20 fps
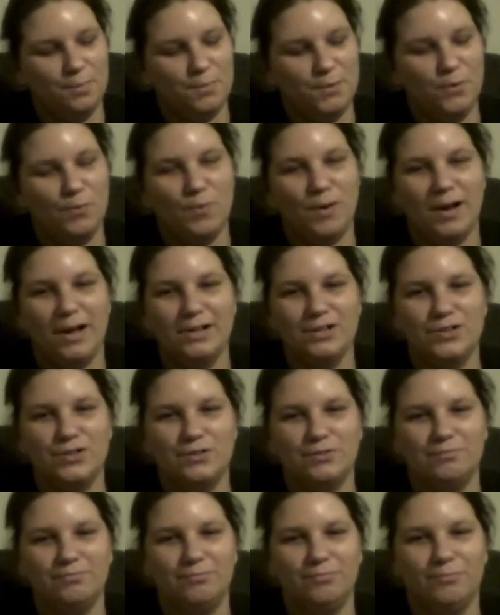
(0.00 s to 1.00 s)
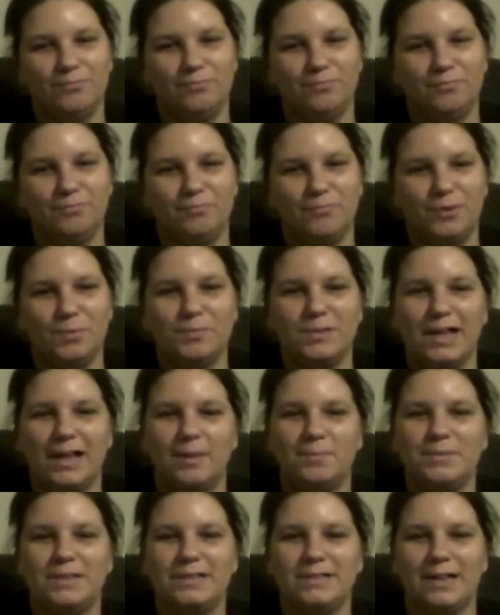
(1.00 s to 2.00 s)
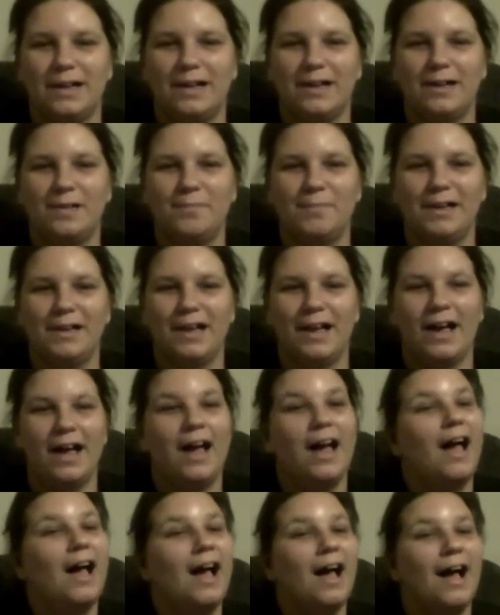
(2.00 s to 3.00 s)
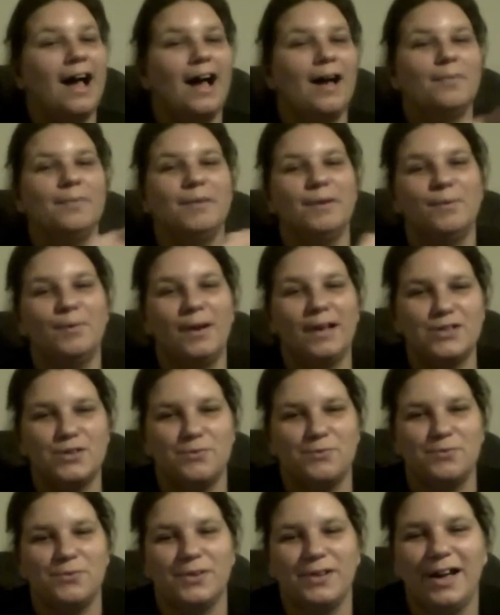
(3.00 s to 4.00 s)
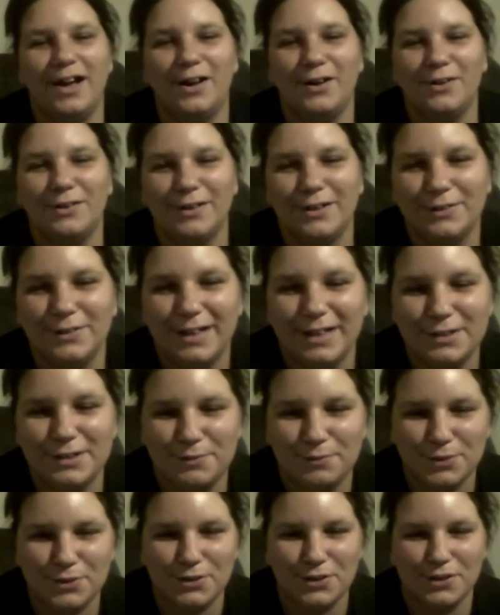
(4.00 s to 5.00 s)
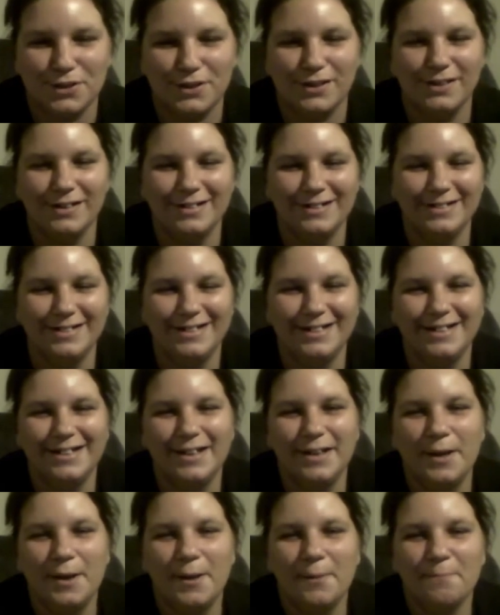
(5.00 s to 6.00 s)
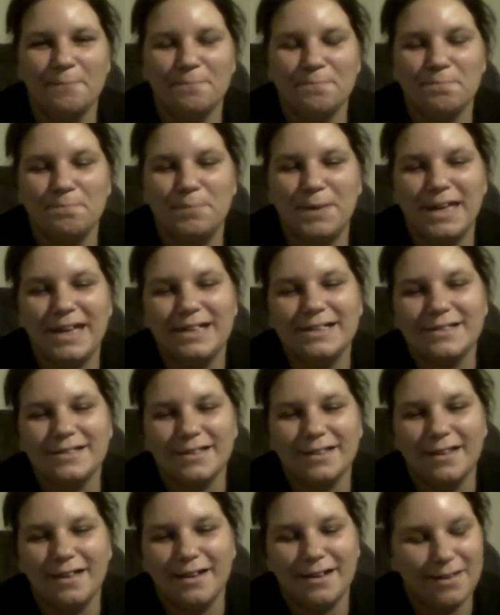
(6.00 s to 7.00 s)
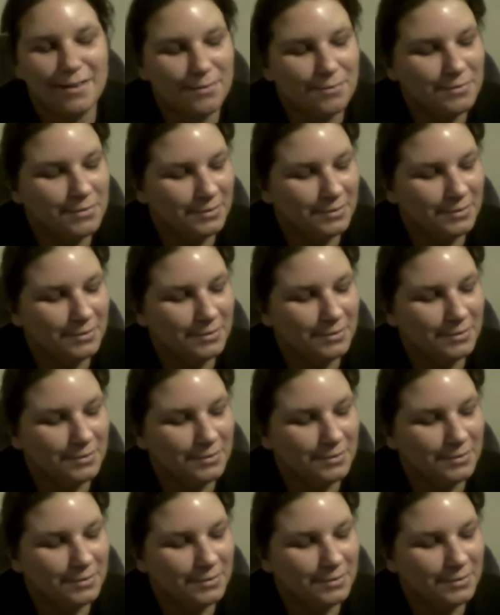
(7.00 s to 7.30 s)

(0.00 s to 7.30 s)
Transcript: you watch from time to time. I'll be watching for y'all, though, that's for sure. Peace, love,